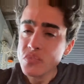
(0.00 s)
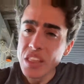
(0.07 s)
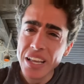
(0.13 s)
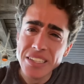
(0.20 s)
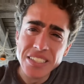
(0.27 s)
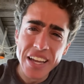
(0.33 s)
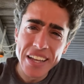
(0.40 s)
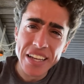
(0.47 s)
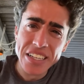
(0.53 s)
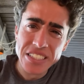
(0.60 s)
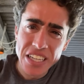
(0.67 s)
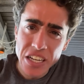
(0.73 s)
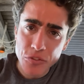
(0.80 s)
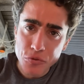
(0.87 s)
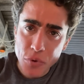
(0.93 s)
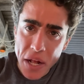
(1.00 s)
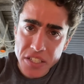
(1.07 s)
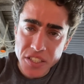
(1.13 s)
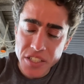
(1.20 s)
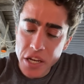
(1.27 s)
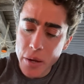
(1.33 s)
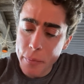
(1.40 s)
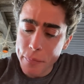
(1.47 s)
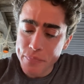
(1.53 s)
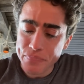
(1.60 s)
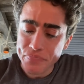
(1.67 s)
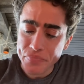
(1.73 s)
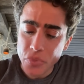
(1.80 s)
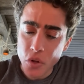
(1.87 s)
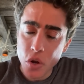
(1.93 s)
It's like a French dip,
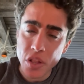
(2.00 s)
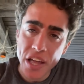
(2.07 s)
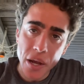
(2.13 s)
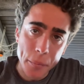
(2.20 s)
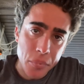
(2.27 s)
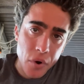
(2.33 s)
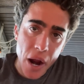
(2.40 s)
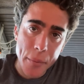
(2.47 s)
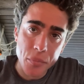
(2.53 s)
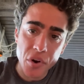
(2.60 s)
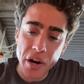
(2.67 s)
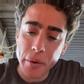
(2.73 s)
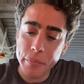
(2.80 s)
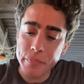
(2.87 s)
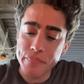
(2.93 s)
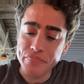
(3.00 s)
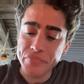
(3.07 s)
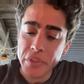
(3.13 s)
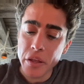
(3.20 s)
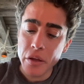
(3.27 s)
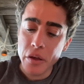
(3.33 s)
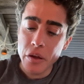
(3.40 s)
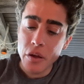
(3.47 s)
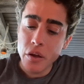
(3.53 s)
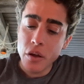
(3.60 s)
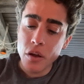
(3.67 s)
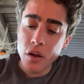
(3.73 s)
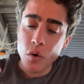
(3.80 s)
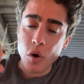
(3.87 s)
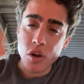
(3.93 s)
or like a prime rib,
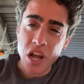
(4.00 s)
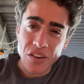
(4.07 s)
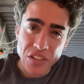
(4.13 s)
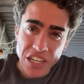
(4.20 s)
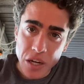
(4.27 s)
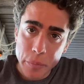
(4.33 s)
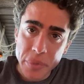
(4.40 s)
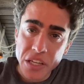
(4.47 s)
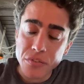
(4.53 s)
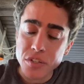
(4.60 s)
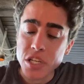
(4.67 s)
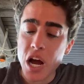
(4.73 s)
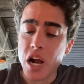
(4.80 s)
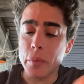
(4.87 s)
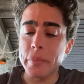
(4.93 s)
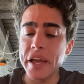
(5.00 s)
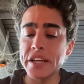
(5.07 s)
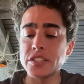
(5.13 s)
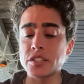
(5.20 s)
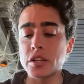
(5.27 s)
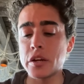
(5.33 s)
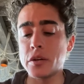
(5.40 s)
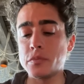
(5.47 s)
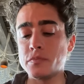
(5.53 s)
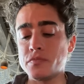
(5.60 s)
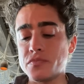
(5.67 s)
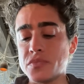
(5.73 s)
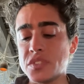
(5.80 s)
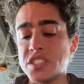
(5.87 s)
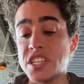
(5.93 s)
or you have like a beef stock based
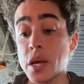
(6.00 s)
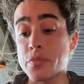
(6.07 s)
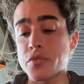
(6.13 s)
dip